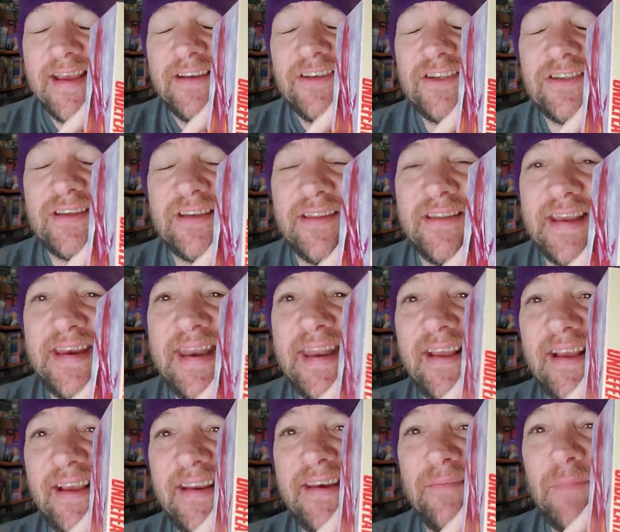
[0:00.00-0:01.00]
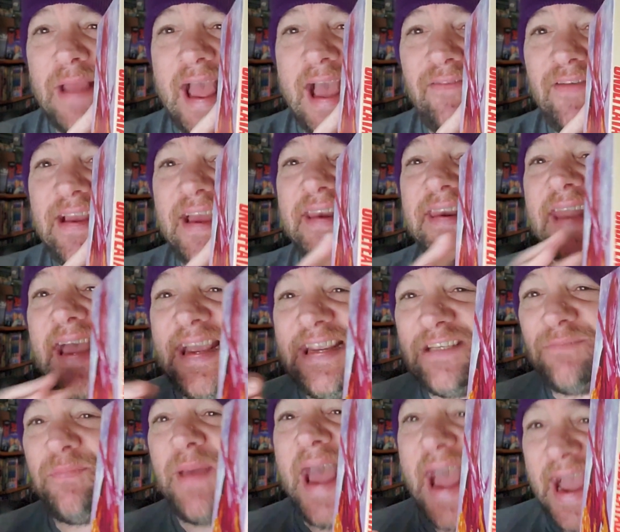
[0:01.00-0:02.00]
just having a
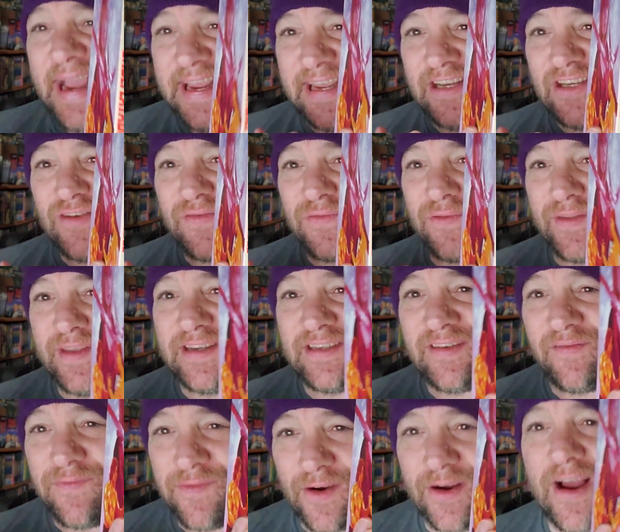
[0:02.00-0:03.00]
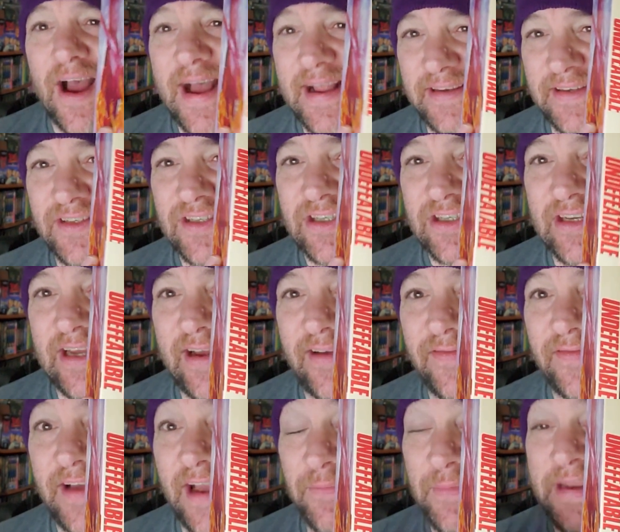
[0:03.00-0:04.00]
nice package for this forgotten
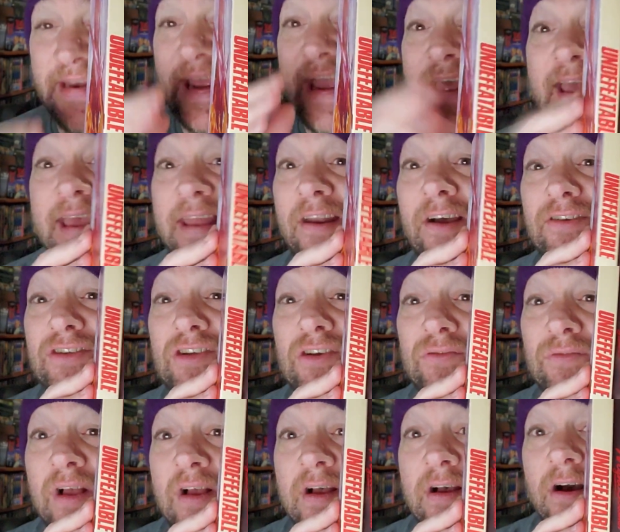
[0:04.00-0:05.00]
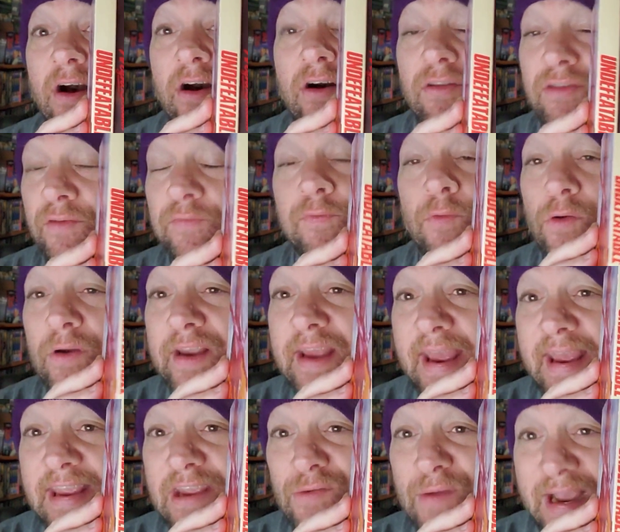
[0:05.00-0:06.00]
stuff. I mean, and also all the
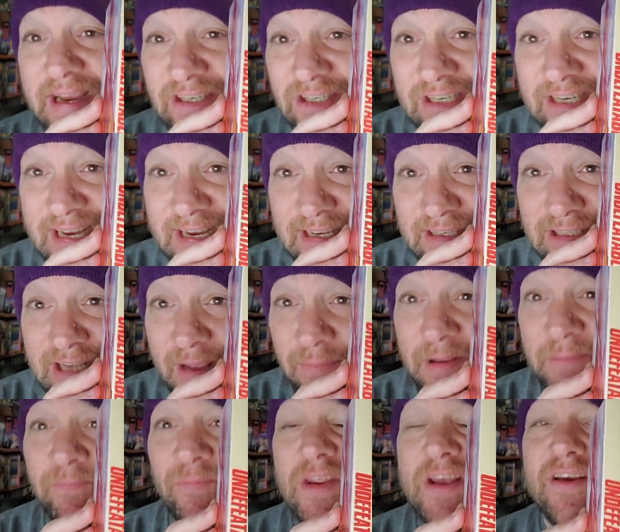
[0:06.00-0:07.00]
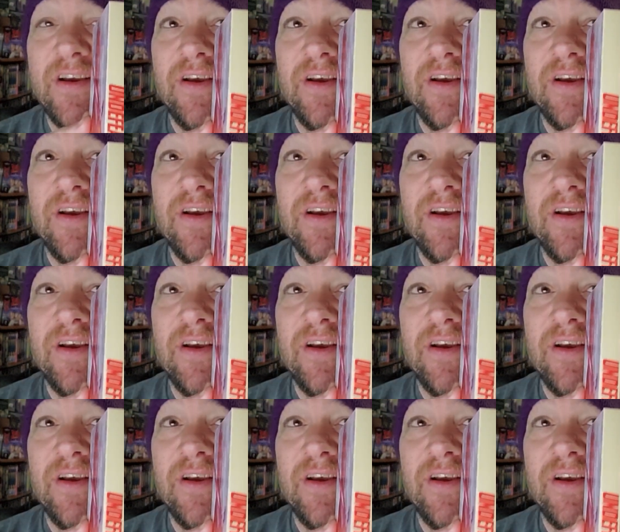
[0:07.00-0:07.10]
4K UHDs. I mean,